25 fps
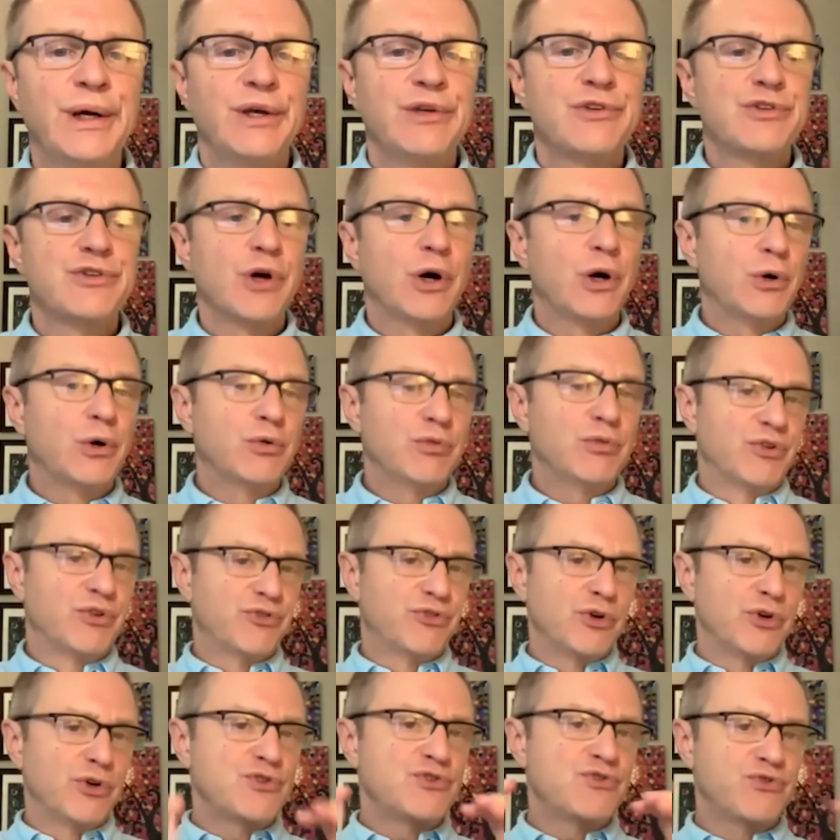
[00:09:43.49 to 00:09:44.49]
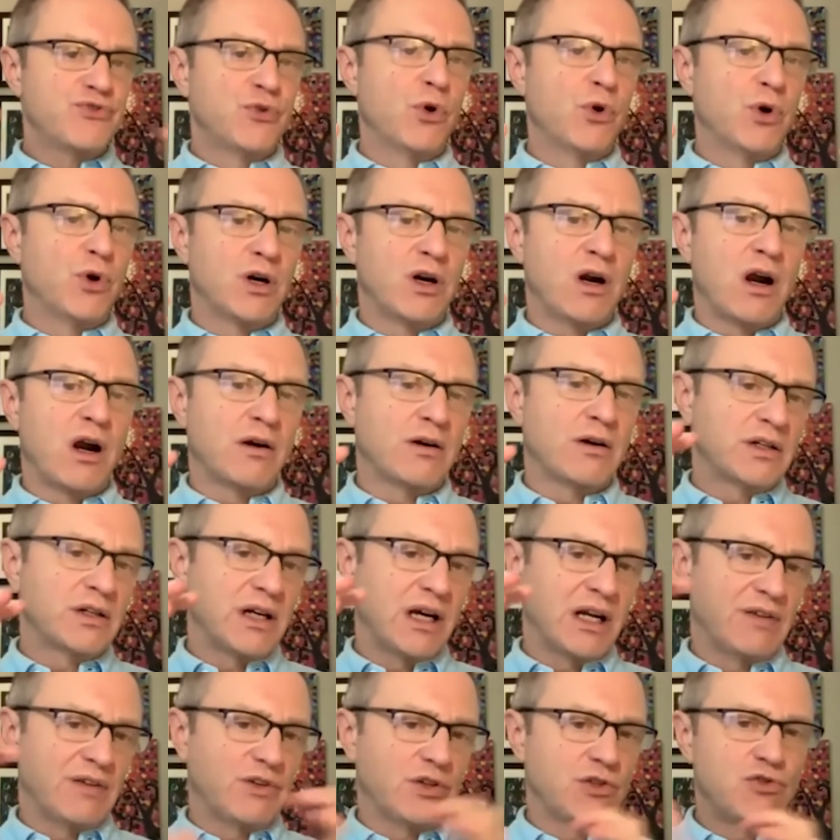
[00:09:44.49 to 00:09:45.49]
So the first 4 are
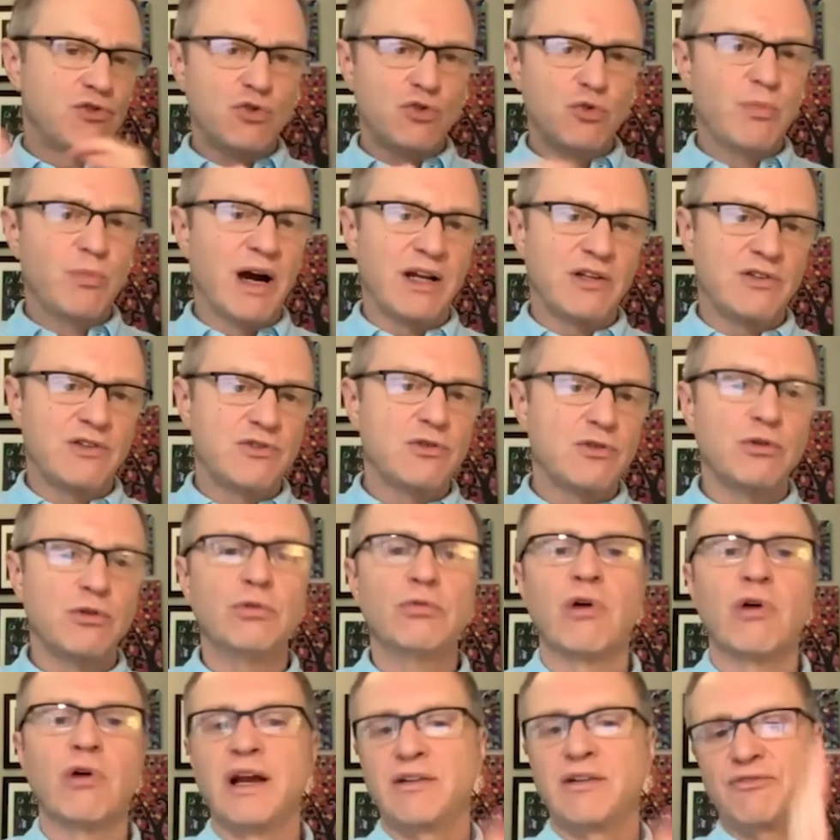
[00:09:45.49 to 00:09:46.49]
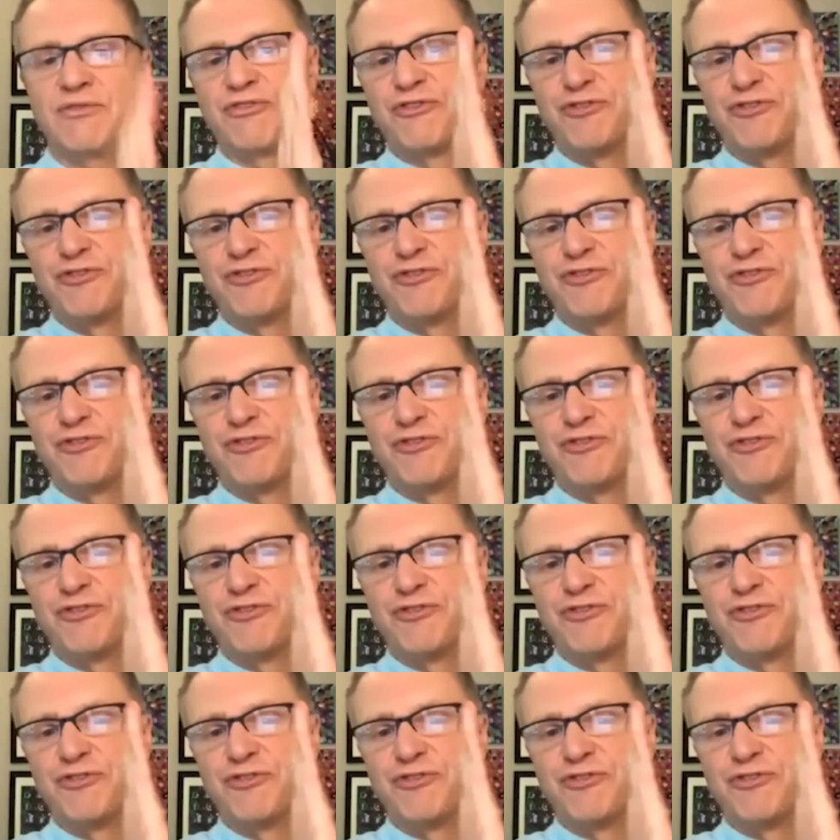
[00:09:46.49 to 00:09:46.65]
kind of a 2x2, right?